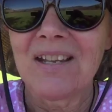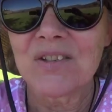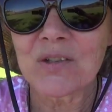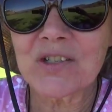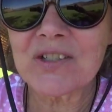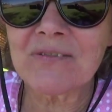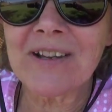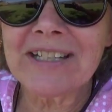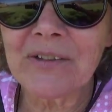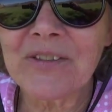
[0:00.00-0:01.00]
So just a
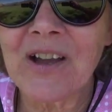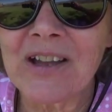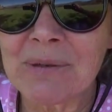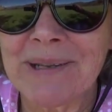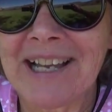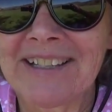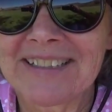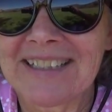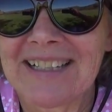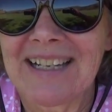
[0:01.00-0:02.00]
final thought about
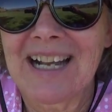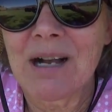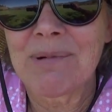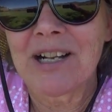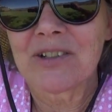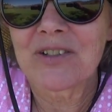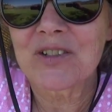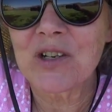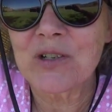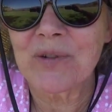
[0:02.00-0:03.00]

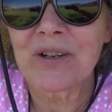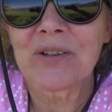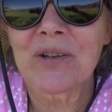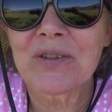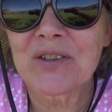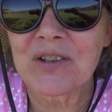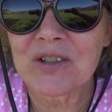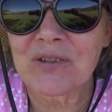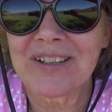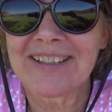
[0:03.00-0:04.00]
surgery or no
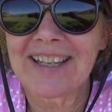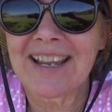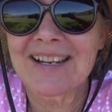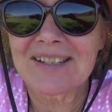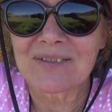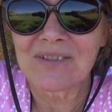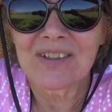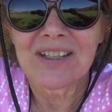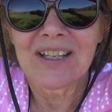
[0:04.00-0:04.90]
surgery in the case of